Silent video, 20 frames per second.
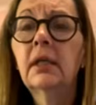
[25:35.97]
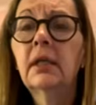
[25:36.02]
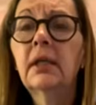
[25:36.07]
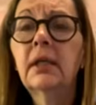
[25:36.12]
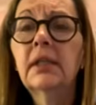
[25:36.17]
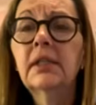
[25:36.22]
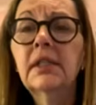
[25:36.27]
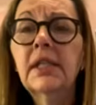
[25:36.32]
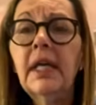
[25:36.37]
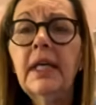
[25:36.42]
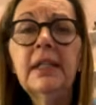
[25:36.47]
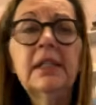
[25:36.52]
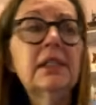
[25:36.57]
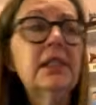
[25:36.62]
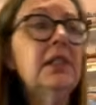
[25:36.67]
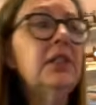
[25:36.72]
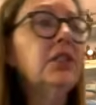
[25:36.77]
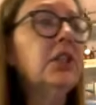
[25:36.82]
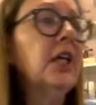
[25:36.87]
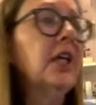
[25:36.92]
And I
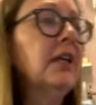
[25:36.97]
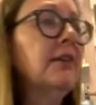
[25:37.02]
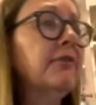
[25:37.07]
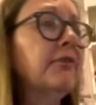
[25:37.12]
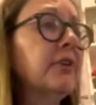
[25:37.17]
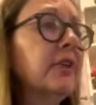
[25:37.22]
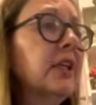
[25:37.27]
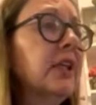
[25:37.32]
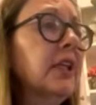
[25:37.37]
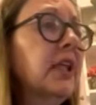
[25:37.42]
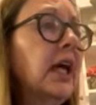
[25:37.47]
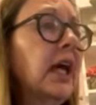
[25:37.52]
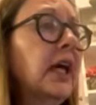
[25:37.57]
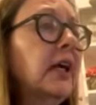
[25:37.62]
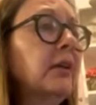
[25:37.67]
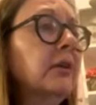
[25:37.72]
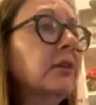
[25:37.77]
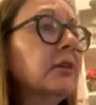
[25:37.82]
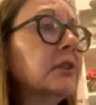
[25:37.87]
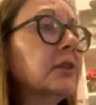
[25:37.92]
see Jennifer in the
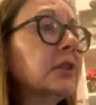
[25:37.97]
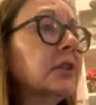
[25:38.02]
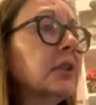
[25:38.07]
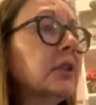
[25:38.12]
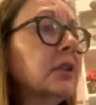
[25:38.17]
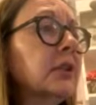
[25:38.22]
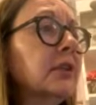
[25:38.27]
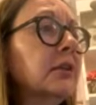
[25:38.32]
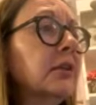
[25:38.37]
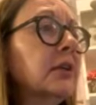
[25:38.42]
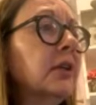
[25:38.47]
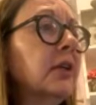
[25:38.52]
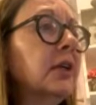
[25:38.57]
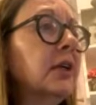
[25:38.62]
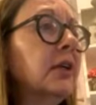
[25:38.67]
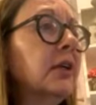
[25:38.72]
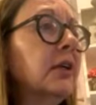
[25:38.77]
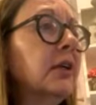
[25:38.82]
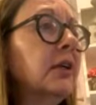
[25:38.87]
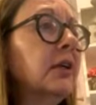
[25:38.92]
house
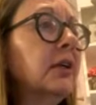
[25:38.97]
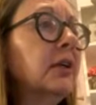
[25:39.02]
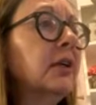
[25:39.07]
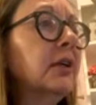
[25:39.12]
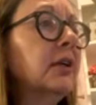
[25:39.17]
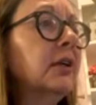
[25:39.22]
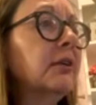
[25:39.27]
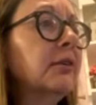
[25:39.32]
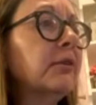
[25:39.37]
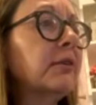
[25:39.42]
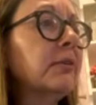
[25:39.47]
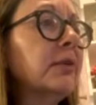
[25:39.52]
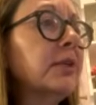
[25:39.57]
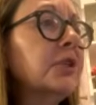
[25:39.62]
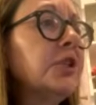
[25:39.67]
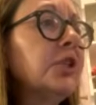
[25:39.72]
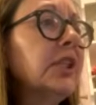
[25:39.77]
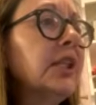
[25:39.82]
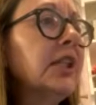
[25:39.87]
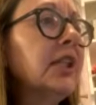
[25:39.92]
from the
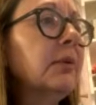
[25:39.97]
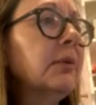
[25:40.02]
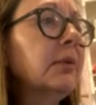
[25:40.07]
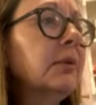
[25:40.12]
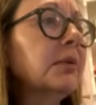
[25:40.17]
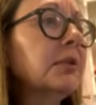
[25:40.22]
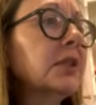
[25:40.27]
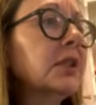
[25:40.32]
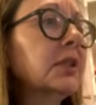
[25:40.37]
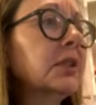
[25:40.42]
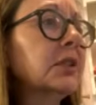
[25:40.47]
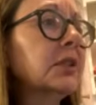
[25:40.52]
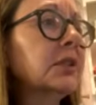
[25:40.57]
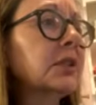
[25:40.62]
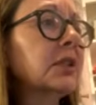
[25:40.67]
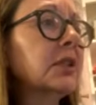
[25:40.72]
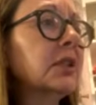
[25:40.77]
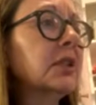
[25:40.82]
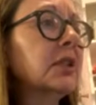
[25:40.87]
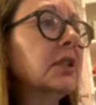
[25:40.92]
Cheeky
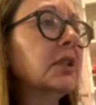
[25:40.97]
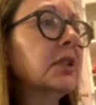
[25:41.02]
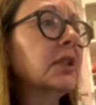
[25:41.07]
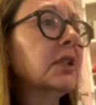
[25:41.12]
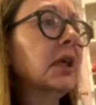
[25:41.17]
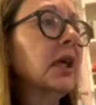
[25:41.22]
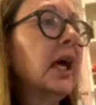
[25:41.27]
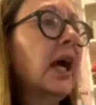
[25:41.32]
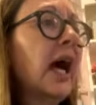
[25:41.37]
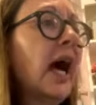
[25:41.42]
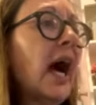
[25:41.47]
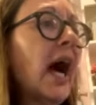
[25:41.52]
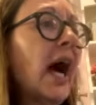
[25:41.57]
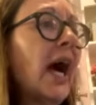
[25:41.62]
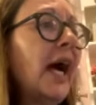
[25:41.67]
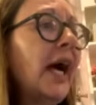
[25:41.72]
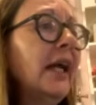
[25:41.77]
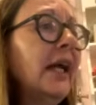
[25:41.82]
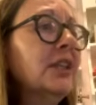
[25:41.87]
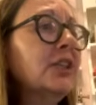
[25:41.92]
Quilters.
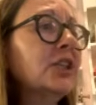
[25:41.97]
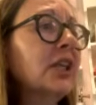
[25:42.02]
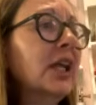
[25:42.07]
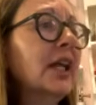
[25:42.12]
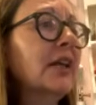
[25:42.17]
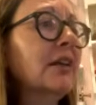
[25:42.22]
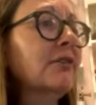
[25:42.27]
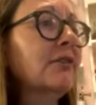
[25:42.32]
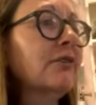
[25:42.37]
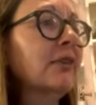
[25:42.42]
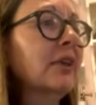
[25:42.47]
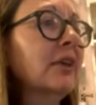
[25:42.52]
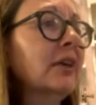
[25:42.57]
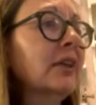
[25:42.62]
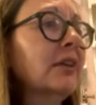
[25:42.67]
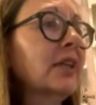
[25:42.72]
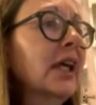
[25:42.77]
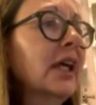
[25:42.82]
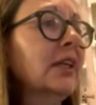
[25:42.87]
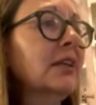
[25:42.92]
Hi, Jennifer.
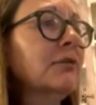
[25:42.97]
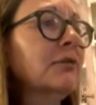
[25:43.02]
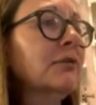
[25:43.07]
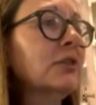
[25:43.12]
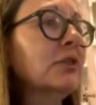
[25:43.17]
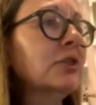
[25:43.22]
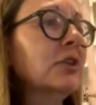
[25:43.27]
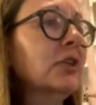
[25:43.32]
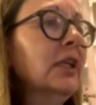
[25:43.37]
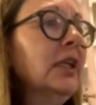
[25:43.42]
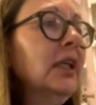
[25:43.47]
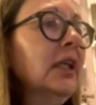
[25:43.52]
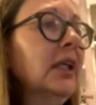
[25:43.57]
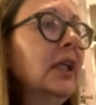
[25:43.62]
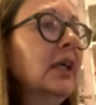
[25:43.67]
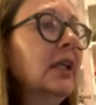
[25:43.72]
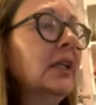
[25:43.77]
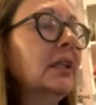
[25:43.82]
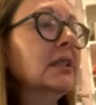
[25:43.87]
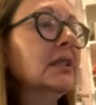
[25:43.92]
Thanks for joining
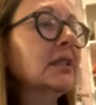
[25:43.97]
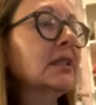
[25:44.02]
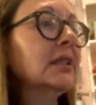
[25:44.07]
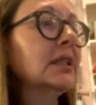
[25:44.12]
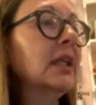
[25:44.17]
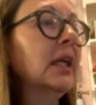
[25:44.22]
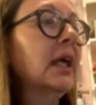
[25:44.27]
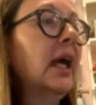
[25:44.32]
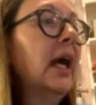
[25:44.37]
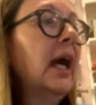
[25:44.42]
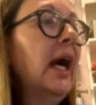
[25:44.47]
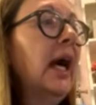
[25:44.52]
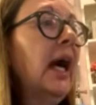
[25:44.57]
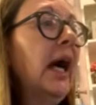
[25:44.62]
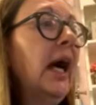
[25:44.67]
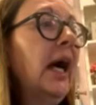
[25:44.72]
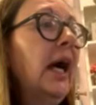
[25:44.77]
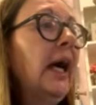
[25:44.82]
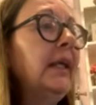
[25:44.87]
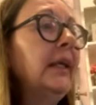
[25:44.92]
us.
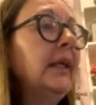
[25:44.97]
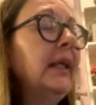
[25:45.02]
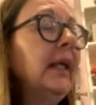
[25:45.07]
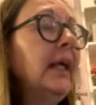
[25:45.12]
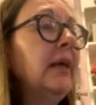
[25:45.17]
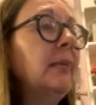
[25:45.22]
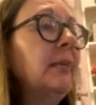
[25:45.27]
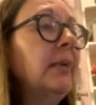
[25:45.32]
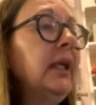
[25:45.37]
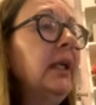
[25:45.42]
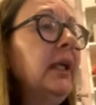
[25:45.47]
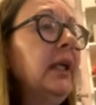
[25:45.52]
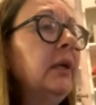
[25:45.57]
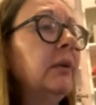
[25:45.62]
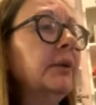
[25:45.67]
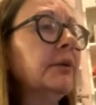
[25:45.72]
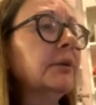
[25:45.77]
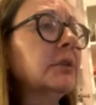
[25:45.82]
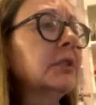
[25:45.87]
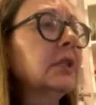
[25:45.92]
Hi, K Money
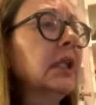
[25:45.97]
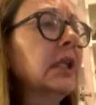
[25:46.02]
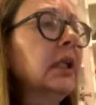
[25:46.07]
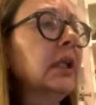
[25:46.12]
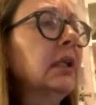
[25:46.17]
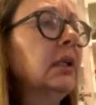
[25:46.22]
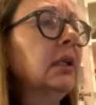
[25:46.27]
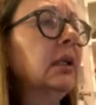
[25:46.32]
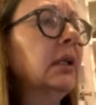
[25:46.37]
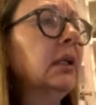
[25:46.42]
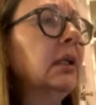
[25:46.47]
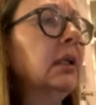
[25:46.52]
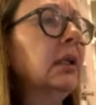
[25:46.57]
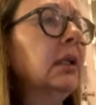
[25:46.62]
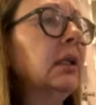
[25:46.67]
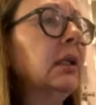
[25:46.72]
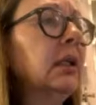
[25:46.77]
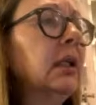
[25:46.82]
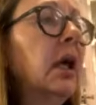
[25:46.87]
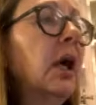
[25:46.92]
Quilting.
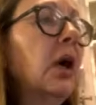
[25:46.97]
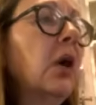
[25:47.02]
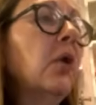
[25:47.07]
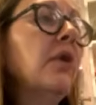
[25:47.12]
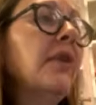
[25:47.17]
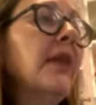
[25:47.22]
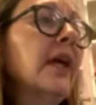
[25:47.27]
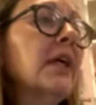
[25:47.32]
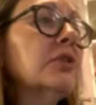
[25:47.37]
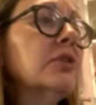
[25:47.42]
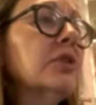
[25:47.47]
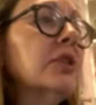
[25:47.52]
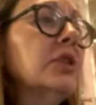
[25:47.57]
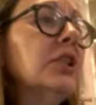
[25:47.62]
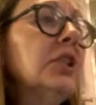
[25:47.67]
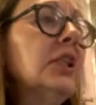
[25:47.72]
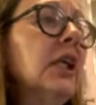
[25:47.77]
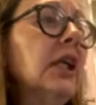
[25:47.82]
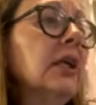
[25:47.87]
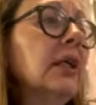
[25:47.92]
Oh, that's
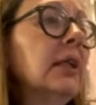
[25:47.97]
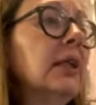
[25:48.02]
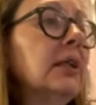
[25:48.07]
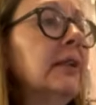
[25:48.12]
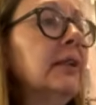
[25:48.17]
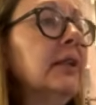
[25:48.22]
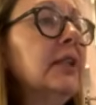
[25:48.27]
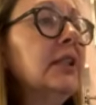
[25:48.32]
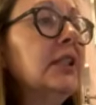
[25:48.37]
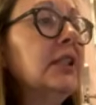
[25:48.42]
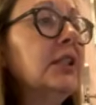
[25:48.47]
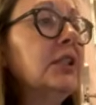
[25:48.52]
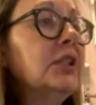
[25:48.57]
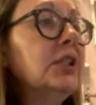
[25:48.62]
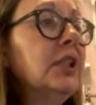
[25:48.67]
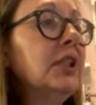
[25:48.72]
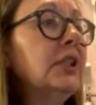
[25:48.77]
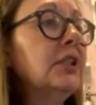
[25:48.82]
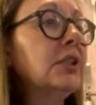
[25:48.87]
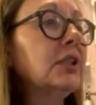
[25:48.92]
Regina. You did
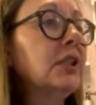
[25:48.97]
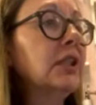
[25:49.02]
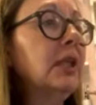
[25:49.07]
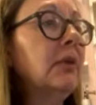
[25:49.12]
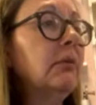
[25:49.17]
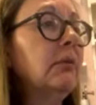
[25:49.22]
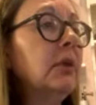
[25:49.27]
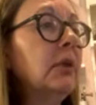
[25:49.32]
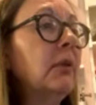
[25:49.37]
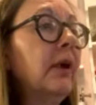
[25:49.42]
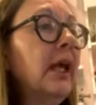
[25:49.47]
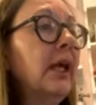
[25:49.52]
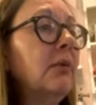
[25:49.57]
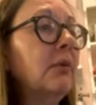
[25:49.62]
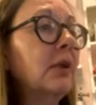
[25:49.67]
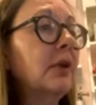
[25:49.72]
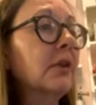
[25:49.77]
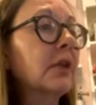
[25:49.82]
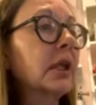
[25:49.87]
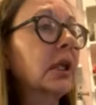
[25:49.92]
change your name. You went
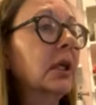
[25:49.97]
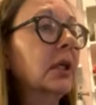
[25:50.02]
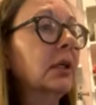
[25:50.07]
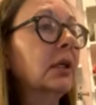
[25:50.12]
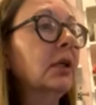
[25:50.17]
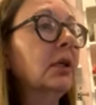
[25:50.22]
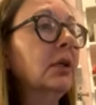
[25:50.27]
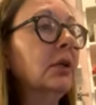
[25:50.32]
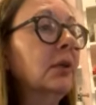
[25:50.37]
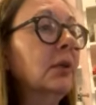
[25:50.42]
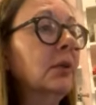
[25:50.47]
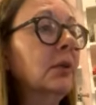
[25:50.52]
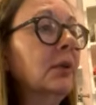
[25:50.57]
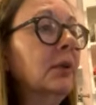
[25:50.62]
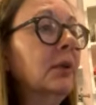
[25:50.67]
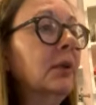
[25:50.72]
with it. Cool.